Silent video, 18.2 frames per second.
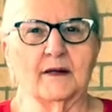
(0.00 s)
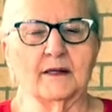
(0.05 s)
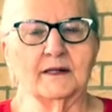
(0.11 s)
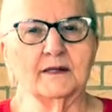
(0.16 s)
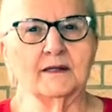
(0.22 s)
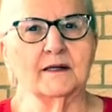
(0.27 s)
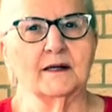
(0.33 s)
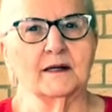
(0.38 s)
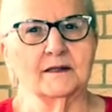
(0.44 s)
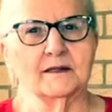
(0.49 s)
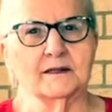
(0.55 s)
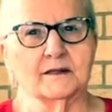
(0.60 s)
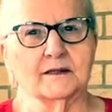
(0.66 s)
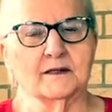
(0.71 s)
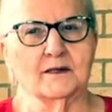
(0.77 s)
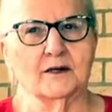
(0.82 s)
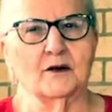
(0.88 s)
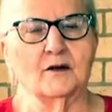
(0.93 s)
Eli
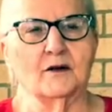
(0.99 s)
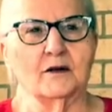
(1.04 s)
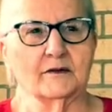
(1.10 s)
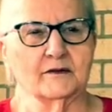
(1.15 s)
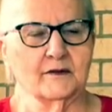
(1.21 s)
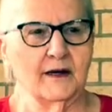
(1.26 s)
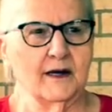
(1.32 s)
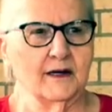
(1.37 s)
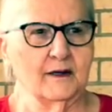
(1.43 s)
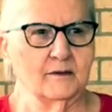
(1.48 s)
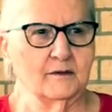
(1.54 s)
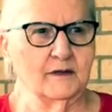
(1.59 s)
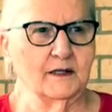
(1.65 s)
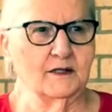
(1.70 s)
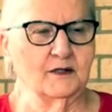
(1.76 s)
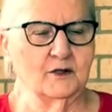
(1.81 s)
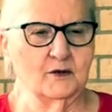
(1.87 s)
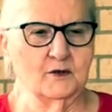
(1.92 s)
called right
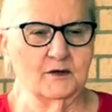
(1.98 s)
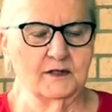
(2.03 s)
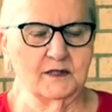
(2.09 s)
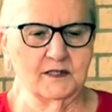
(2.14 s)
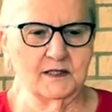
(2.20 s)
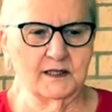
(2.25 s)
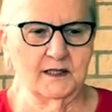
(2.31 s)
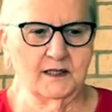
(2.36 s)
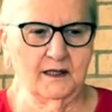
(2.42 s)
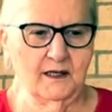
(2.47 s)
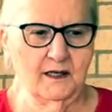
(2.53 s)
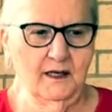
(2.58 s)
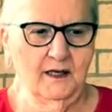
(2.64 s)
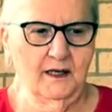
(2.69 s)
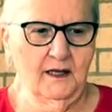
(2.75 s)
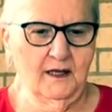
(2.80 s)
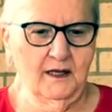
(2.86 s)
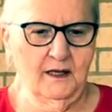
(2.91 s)
away too and said,
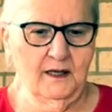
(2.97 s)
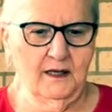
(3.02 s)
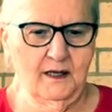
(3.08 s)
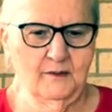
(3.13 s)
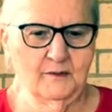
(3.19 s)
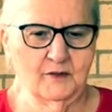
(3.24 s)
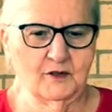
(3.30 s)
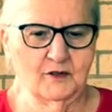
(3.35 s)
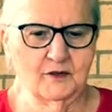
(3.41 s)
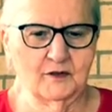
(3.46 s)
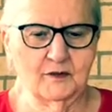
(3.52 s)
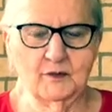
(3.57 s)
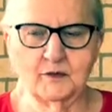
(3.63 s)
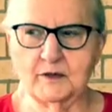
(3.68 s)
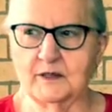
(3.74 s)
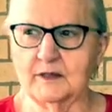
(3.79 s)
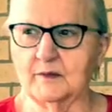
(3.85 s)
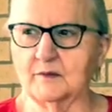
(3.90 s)
be sure and
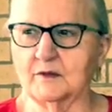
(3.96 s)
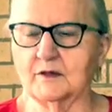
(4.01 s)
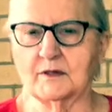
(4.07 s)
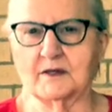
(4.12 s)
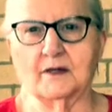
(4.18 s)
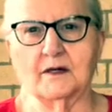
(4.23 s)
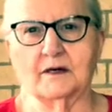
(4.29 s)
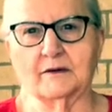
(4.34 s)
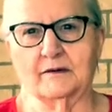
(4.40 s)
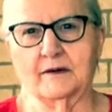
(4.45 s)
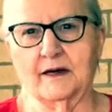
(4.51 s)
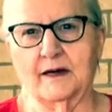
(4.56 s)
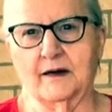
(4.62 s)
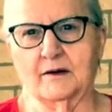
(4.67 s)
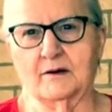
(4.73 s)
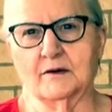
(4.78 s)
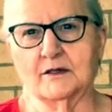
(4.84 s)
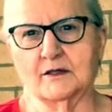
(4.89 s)
bring him to Colorado
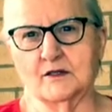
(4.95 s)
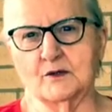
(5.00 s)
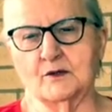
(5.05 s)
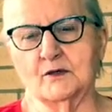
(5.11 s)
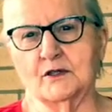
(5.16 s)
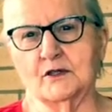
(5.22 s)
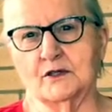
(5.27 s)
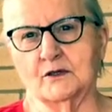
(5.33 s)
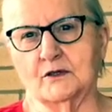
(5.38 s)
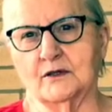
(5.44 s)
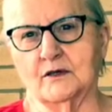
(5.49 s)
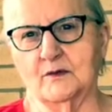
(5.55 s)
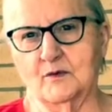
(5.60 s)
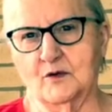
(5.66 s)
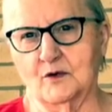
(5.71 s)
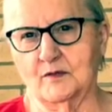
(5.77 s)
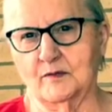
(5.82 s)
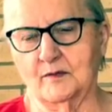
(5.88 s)
as soon as you can
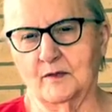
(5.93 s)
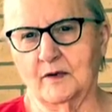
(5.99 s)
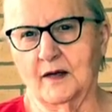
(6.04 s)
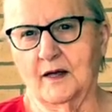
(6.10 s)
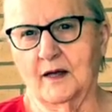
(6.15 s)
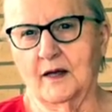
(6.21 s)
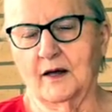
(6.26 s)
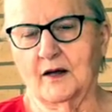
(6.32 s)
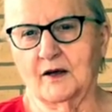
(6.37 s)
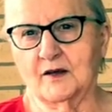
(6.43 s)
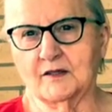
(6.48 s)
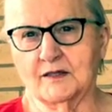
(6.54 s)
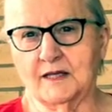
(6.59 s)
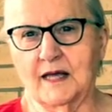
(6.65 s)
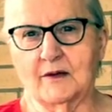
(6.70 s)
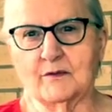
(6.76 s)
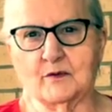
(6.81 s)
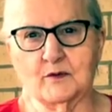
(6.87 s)
move him, because they
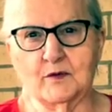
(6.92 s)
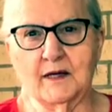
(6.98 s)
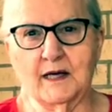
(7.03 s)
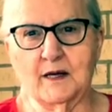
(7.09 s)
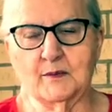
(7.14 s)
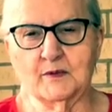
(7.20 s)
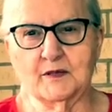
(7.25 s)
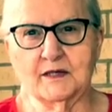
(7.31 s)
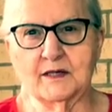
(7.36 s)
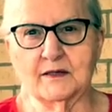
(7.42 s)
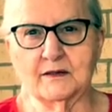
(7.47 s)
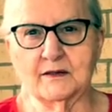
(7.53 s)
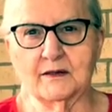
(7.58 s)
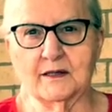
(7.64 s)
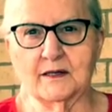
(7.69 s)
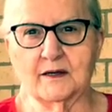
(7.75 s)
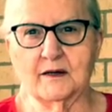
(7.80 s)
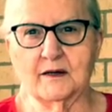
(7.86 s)
have a rehab center there,